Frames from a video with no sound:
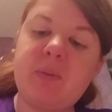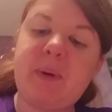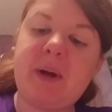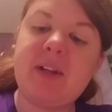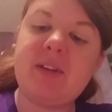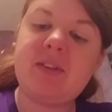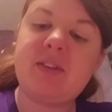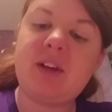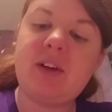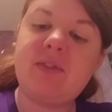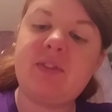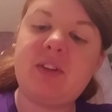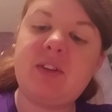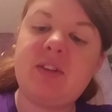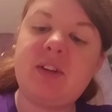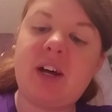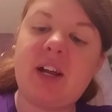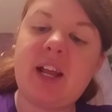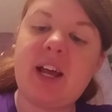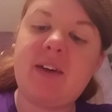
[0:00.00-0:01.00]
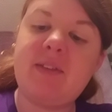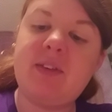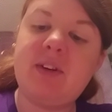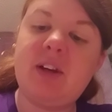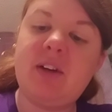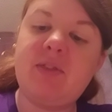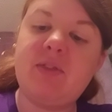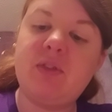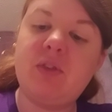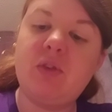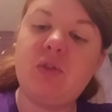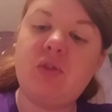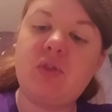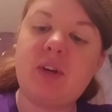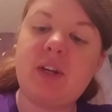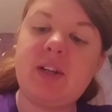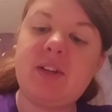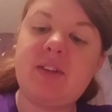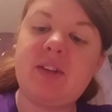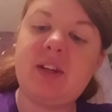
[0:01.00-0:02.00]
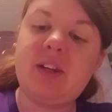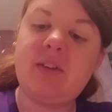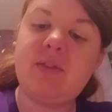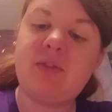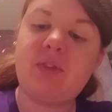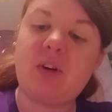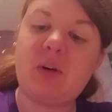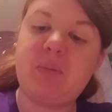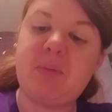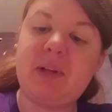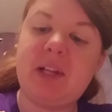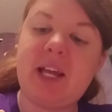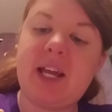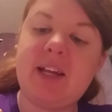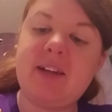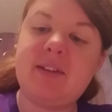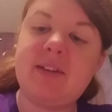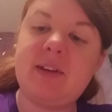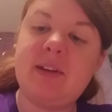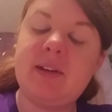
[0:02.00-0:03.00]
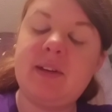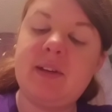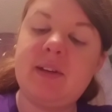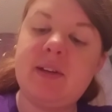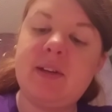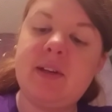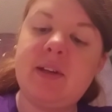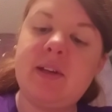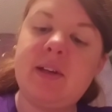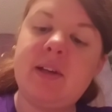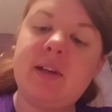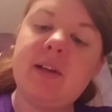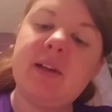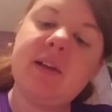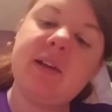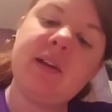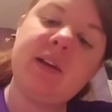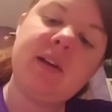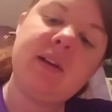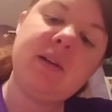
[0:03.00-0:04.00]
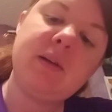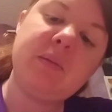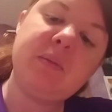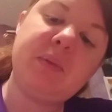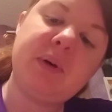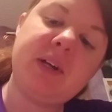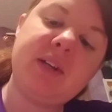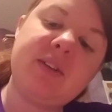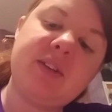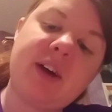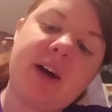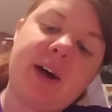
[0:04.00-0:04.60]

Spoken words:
by itself does not have enough nutrients in it for a plant. But